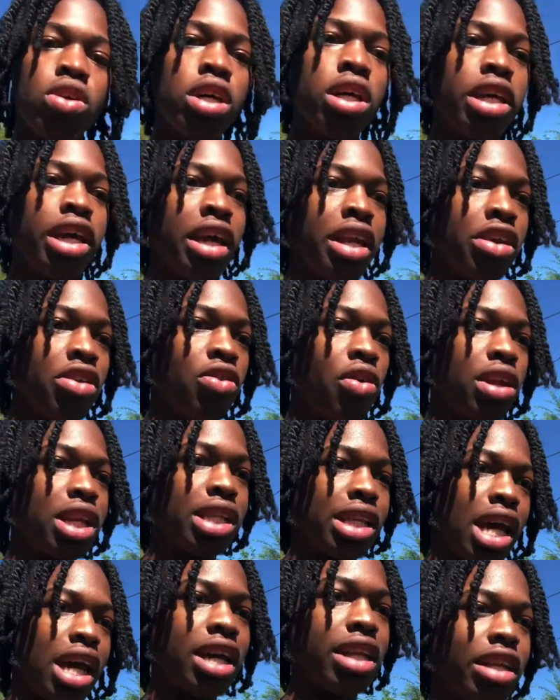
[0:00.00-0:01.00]
And you know the
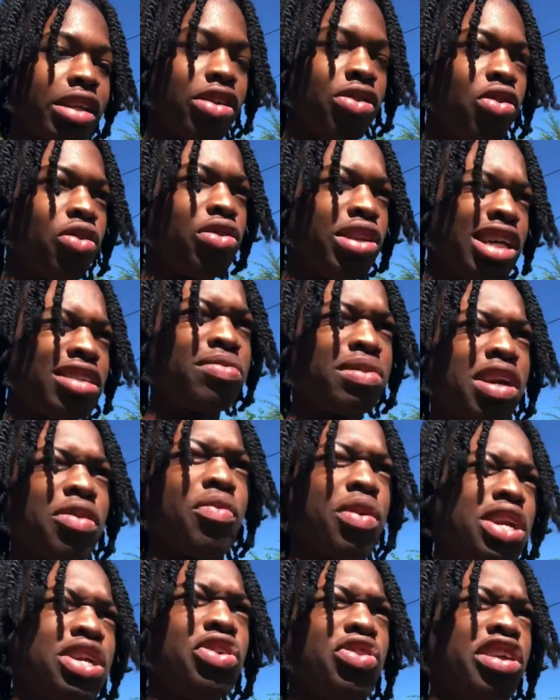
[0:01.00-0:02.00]
thing that, you know, that's what they
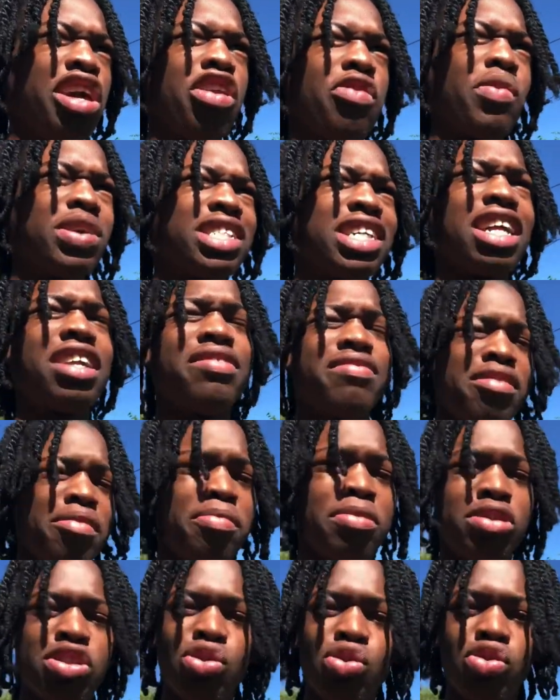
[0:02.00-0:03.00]
want to do. They don't want y'all to
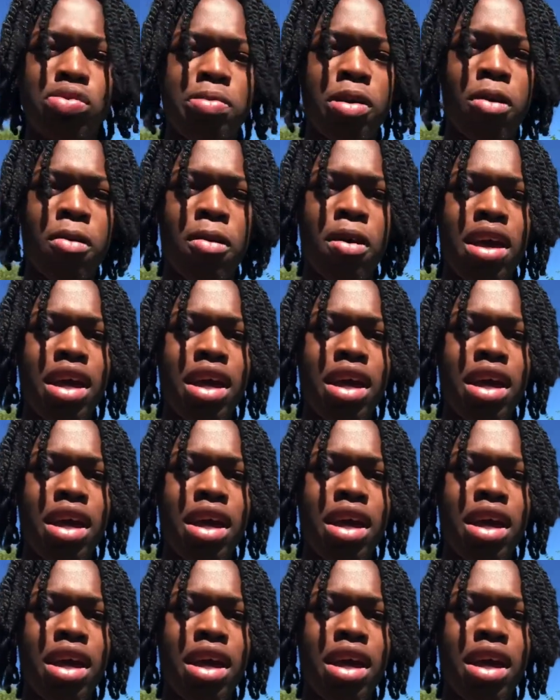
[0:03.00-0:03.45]
reproduce, bro.